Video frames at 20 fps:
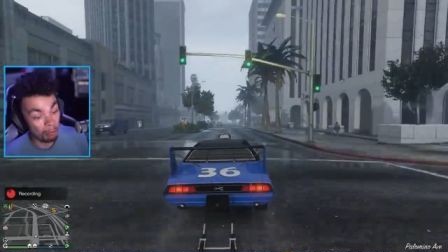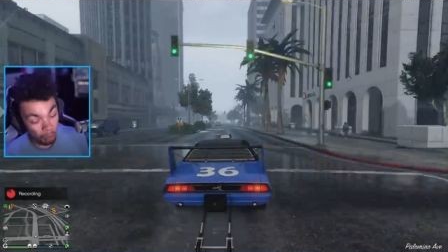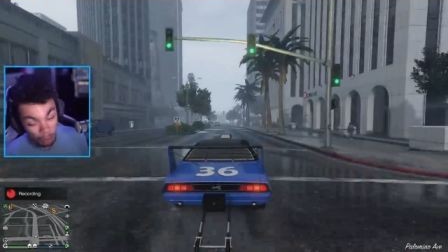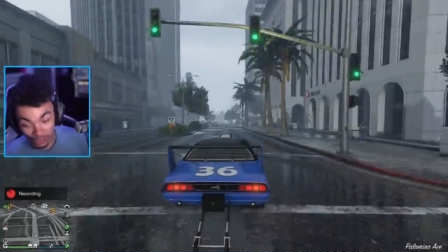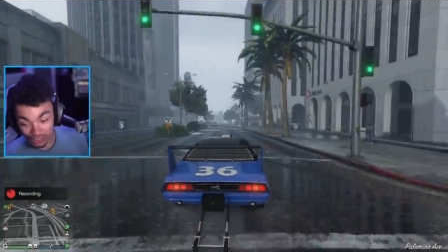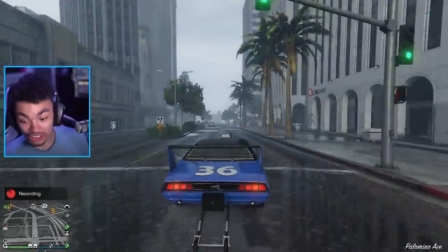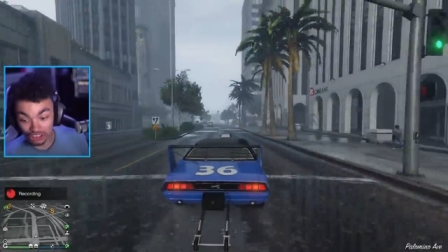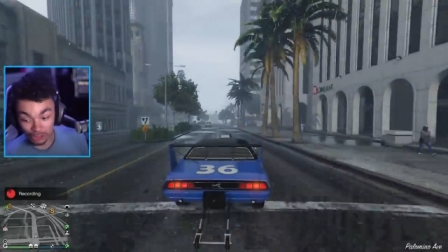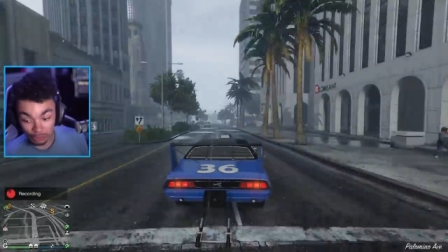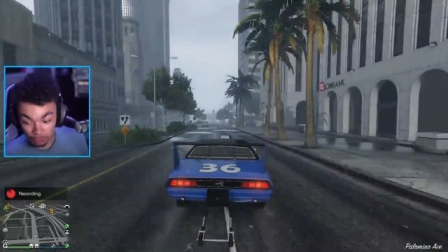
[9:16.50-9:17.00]

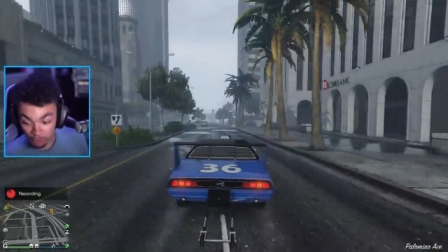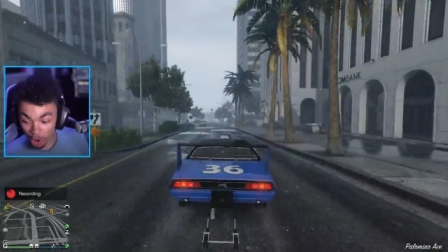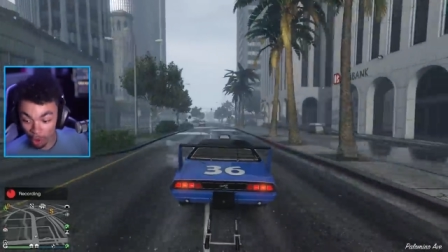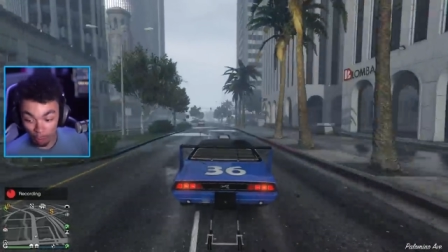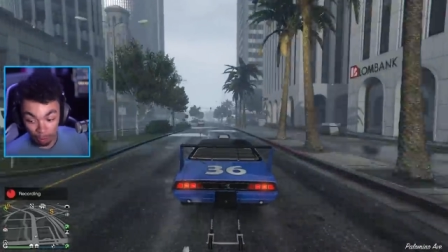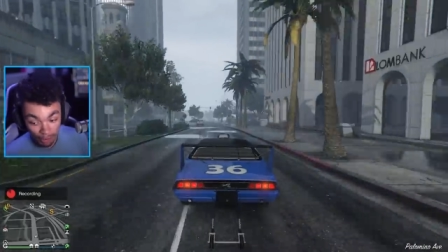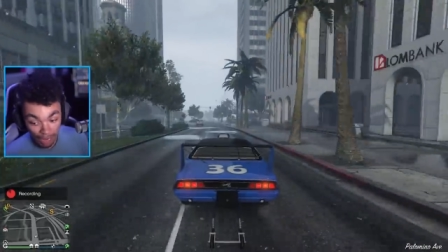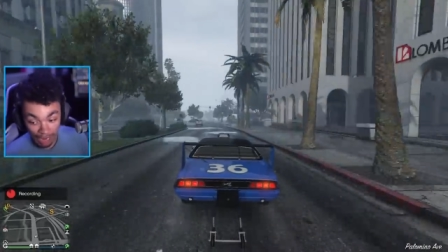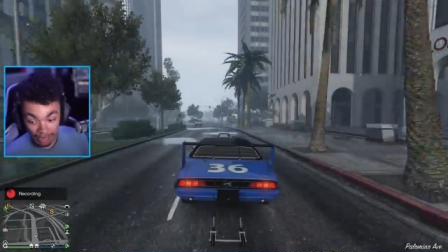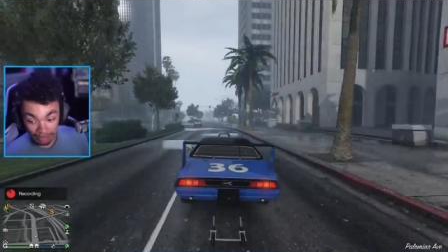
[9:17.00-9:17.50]
which is
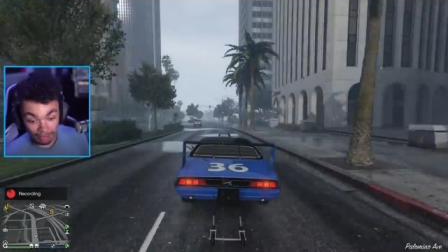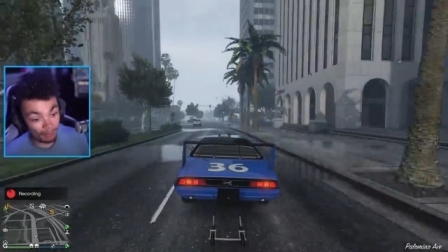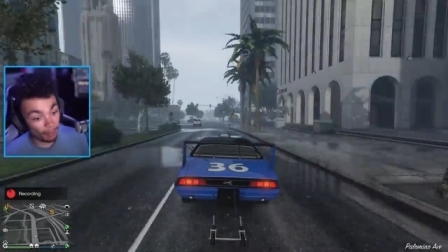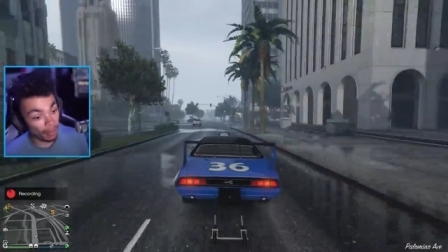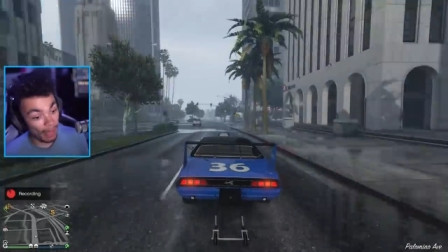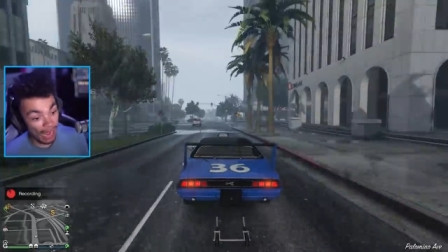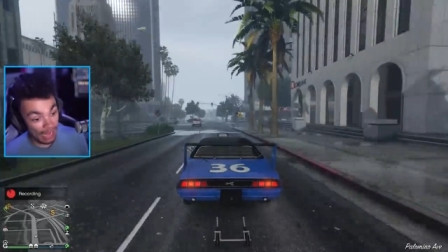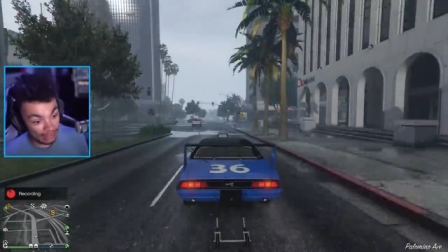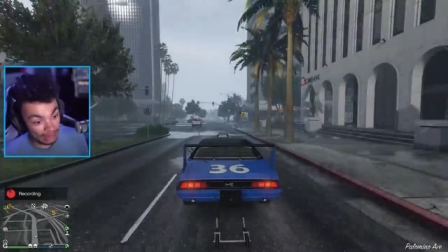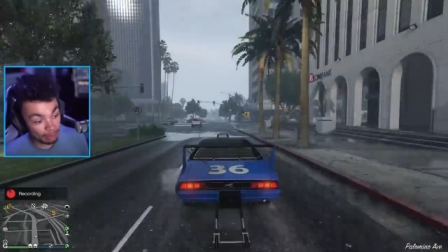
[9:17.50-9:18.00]
not bad.
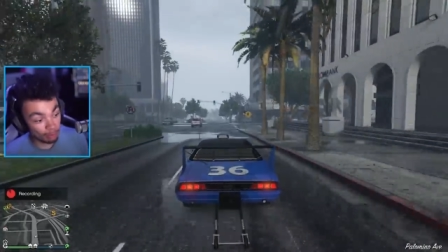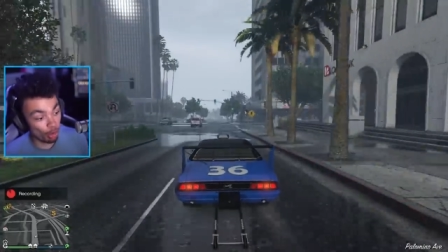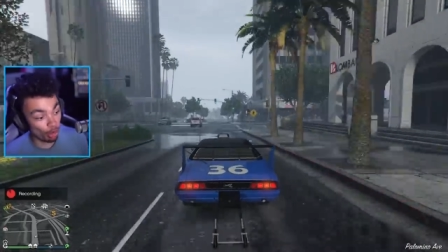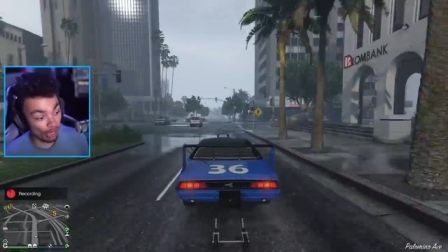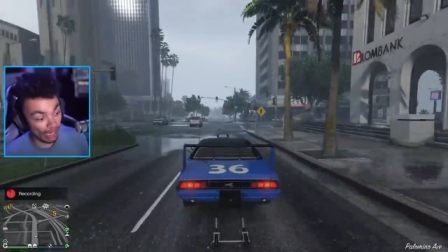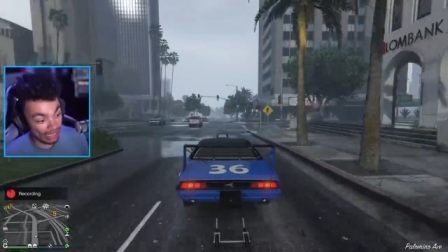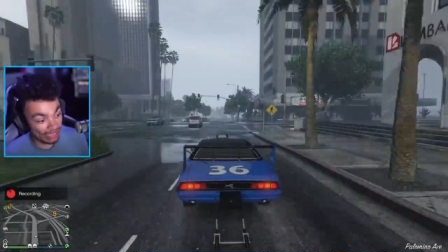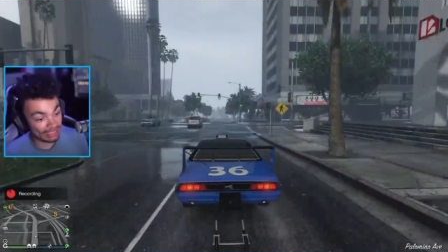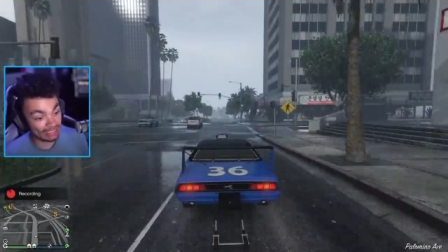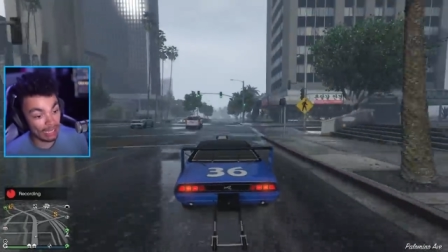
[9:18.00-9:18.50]
It's
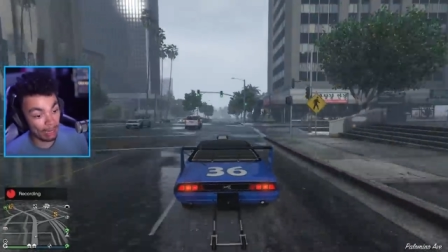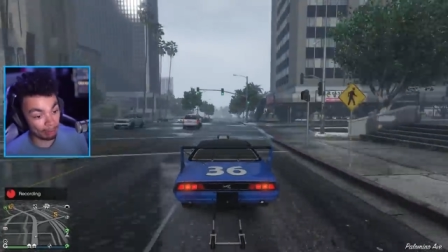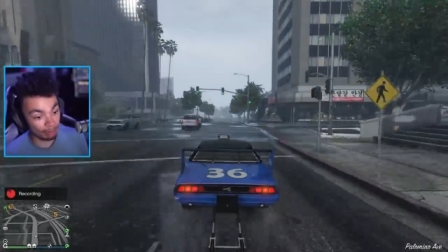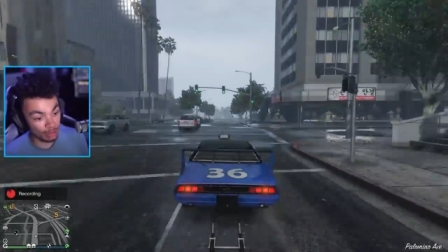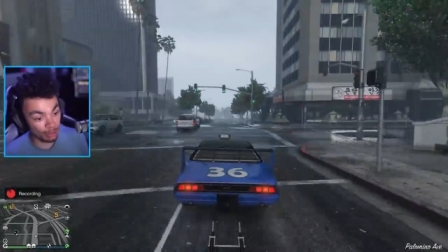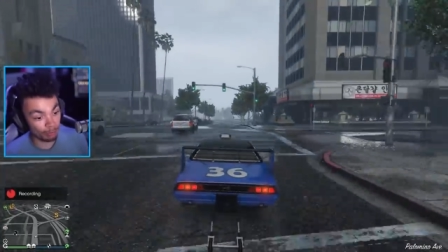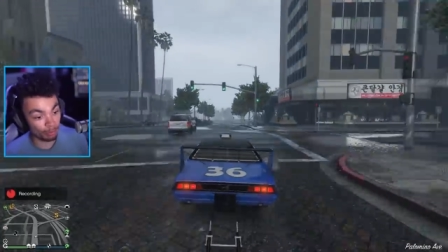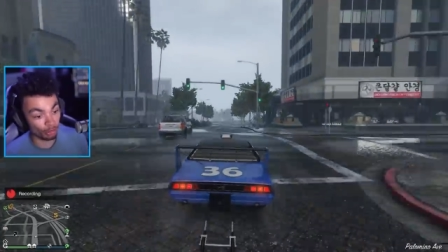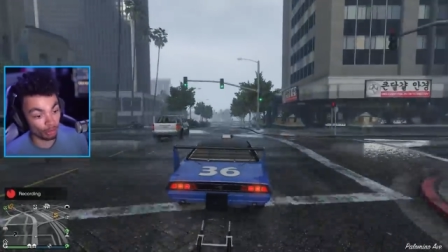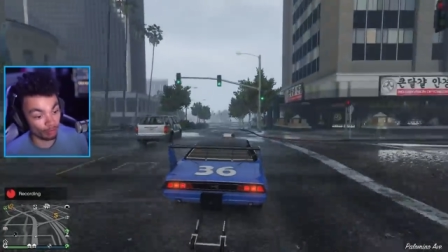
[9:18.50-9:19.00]
more
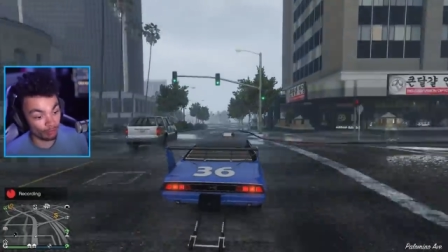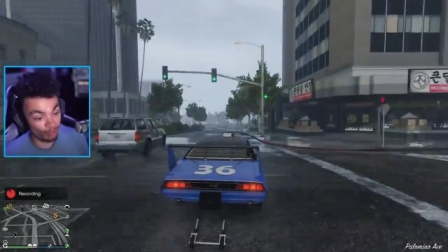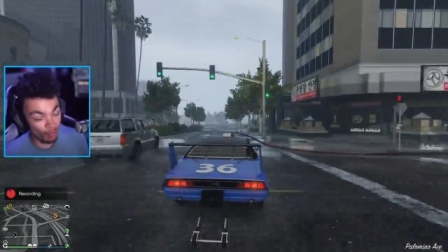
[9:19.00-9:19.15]
acceptable